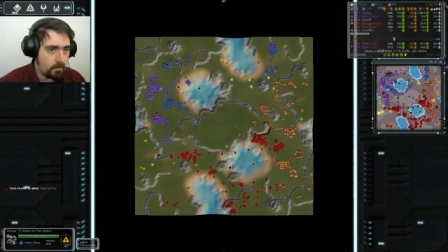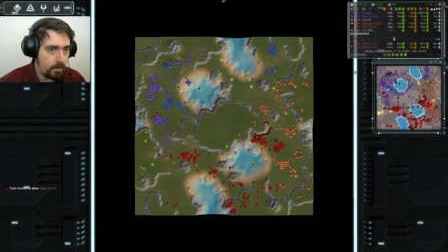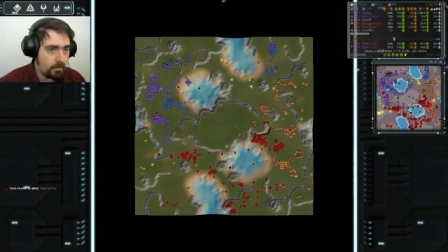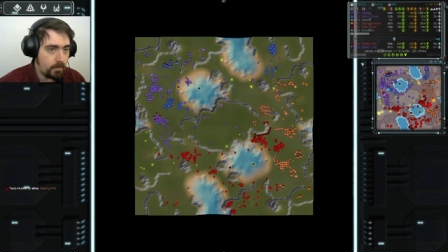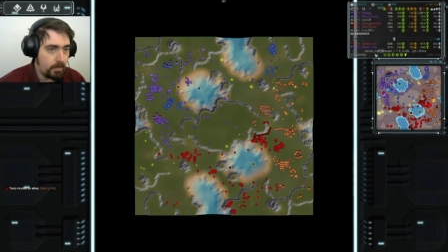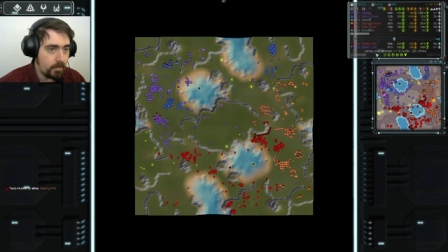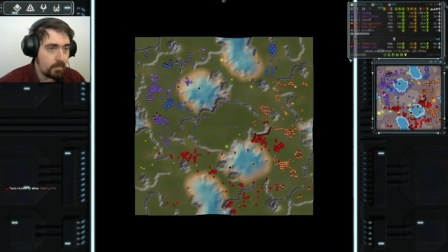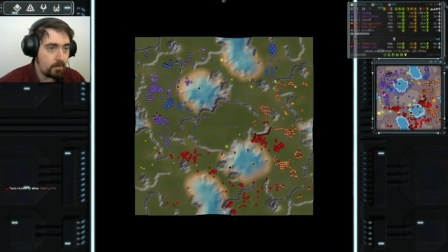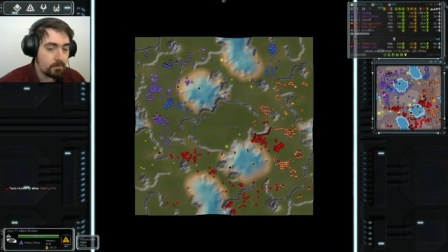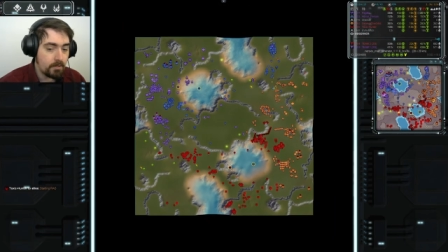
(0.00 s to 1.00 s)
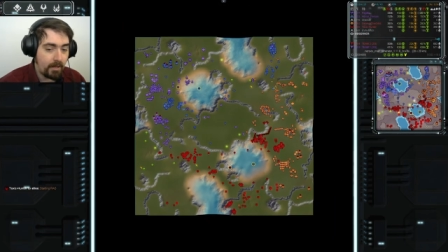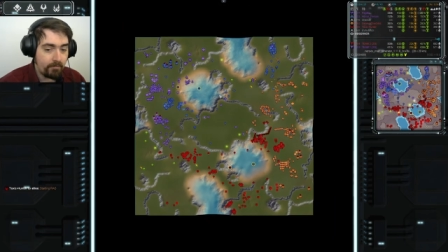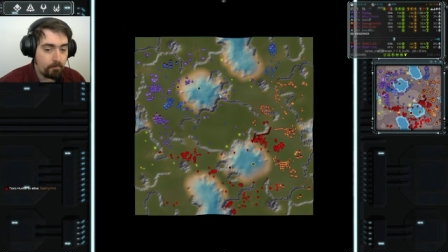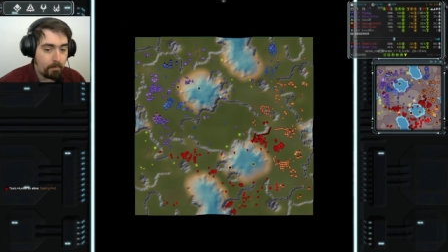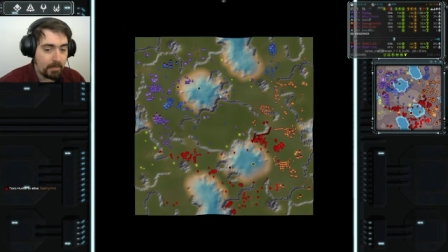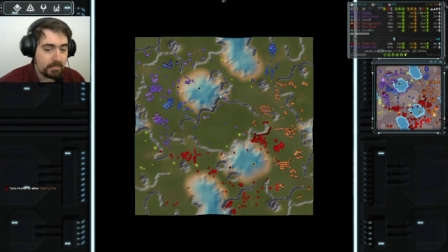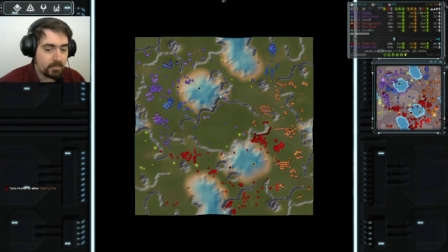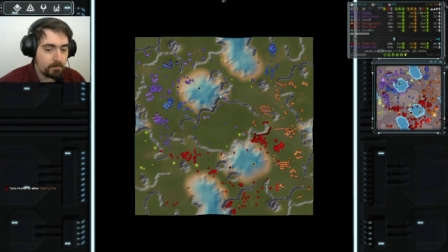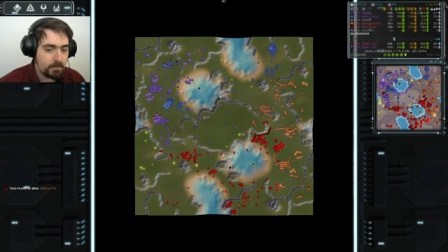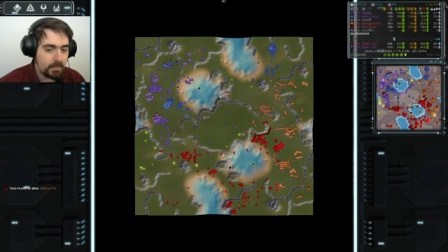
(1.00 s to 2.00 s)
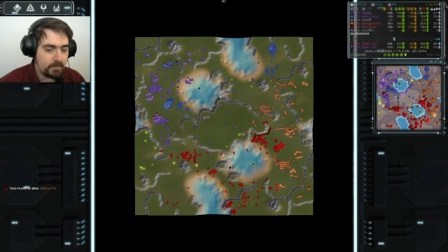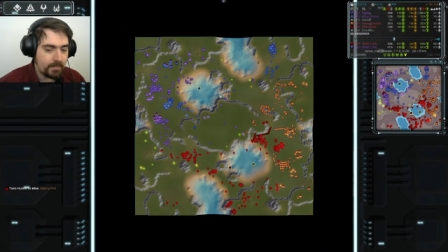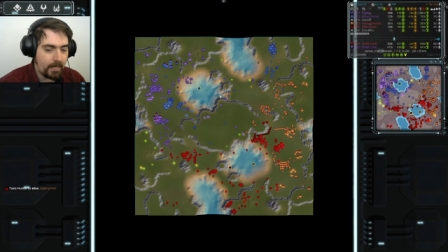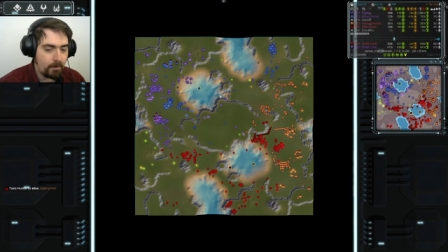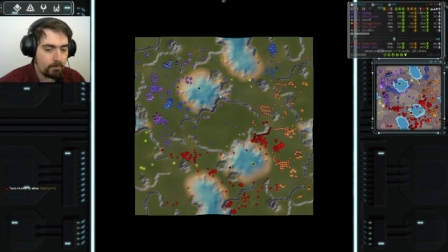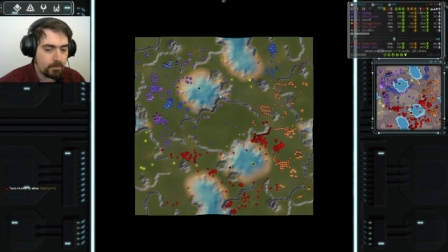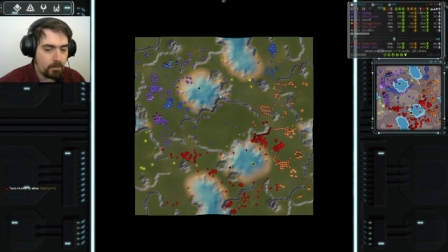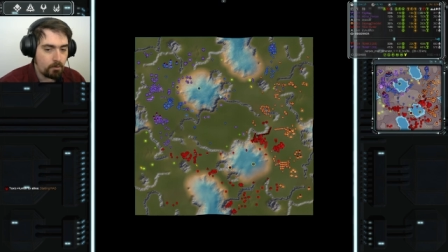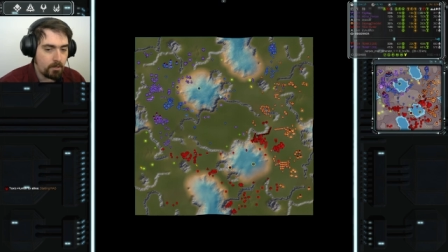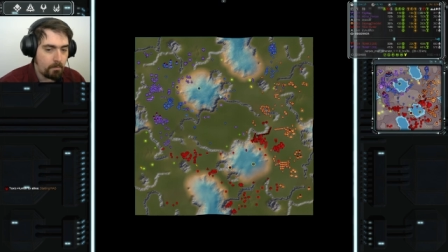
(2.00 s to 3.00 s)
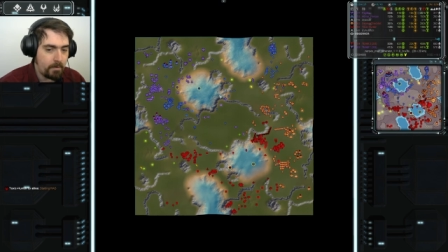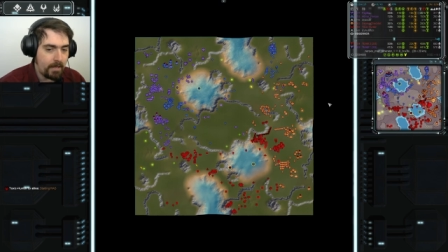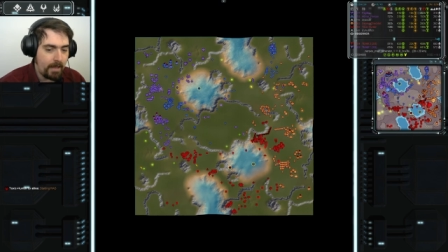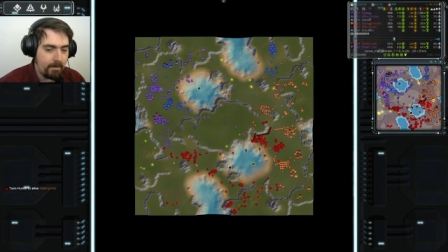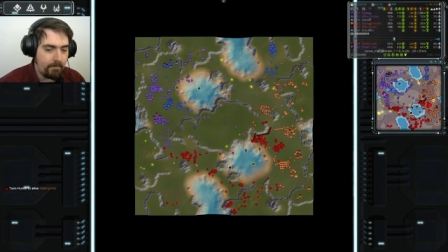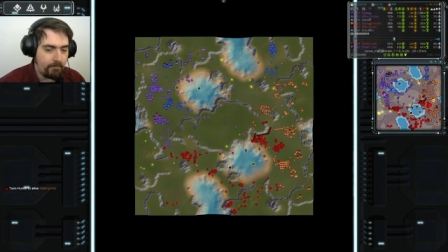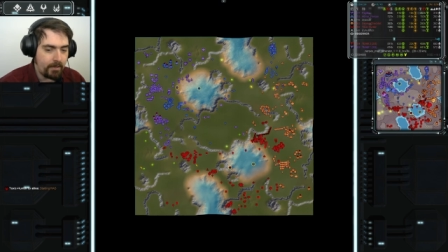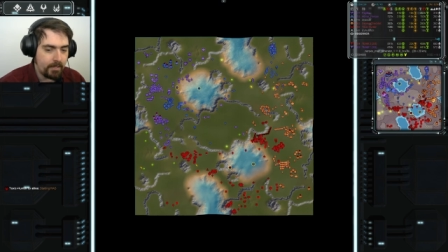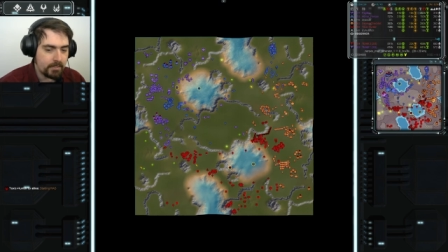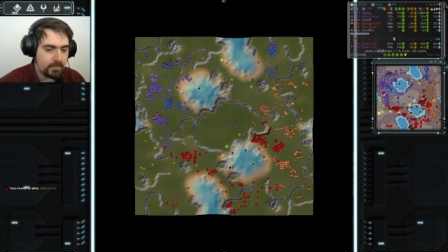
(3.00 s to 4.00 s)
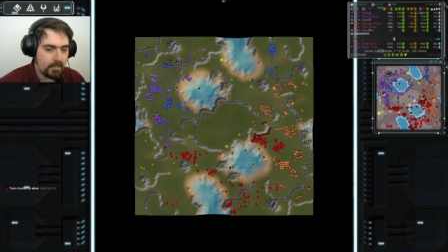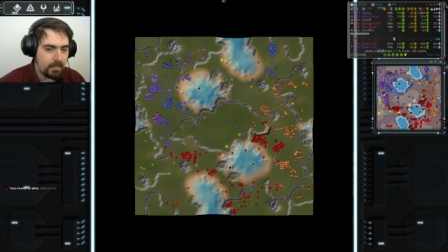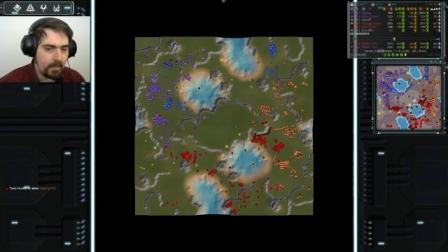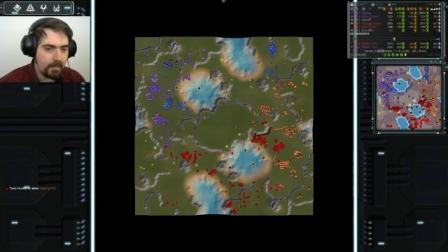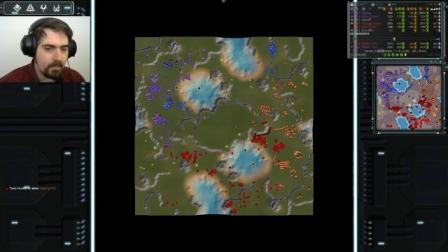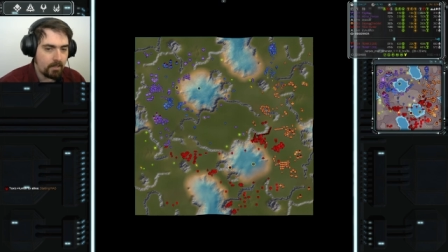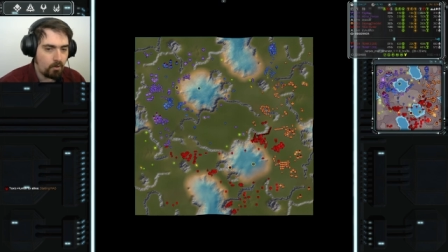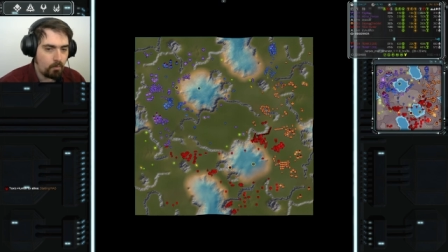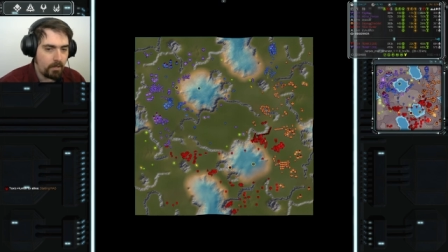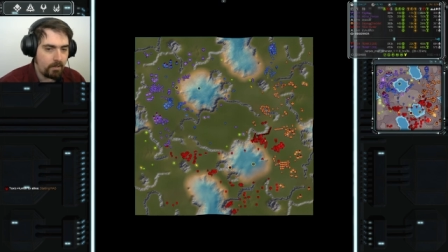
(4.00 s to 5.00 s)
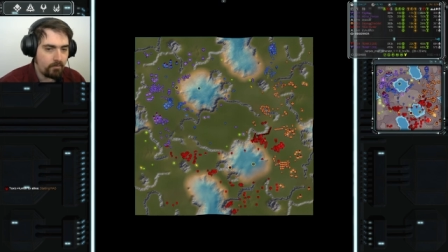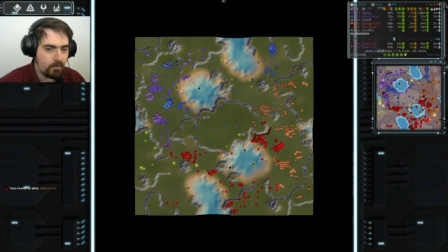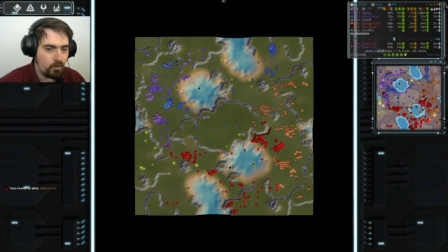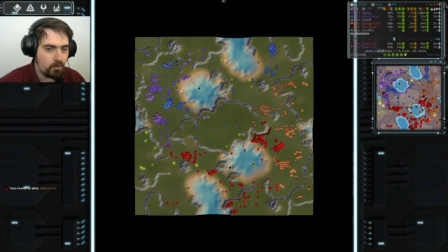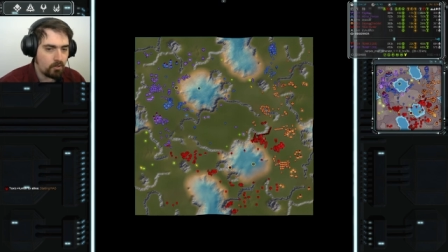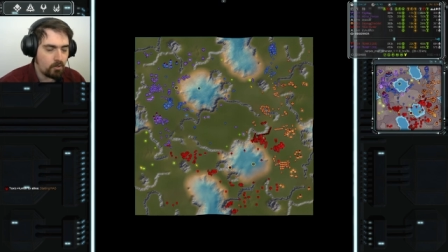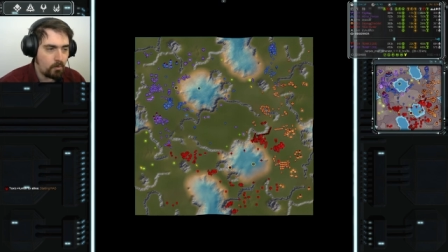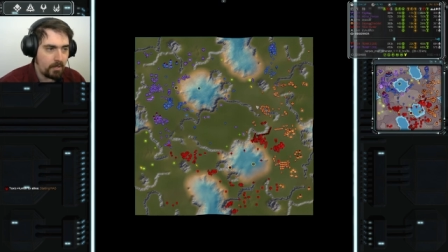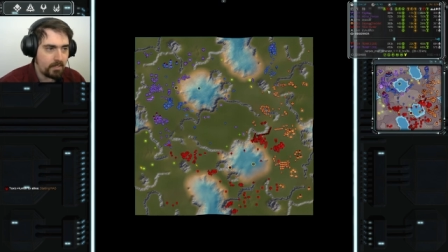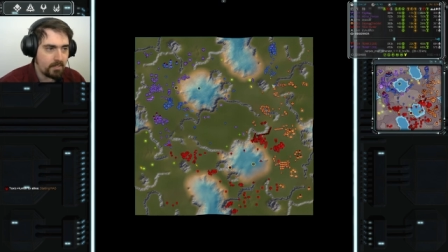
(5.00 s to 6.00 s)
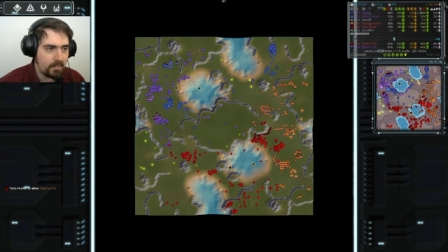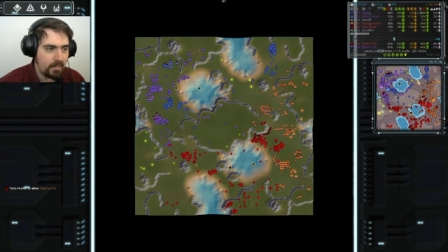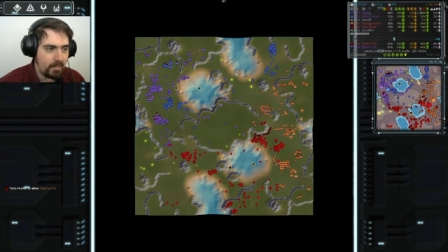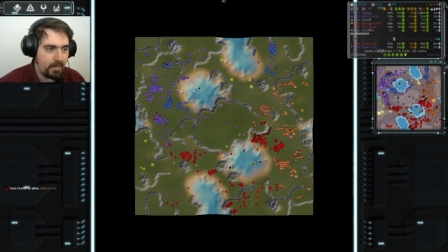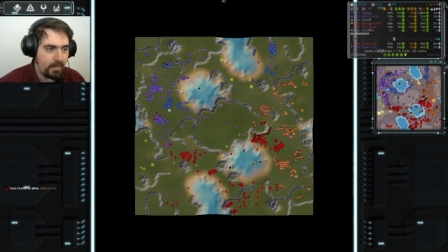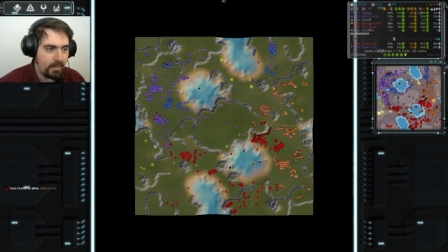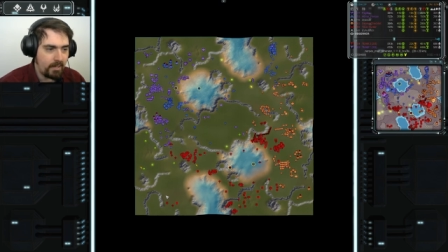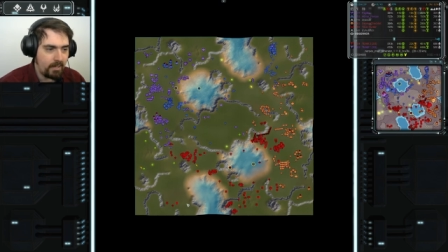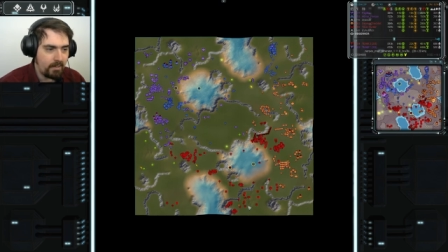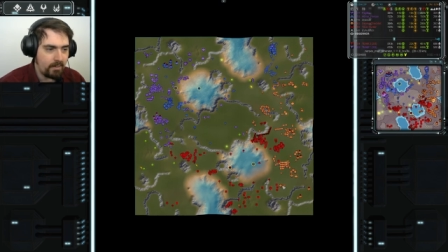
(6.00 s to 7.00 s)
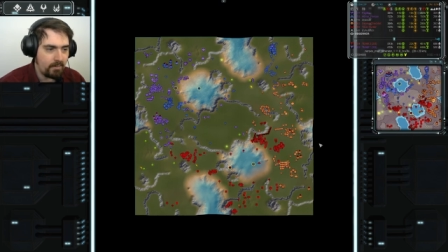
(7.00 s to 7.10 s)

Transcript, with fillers: and the Ecos have balanced themselves out so to me it feels like we've got quite a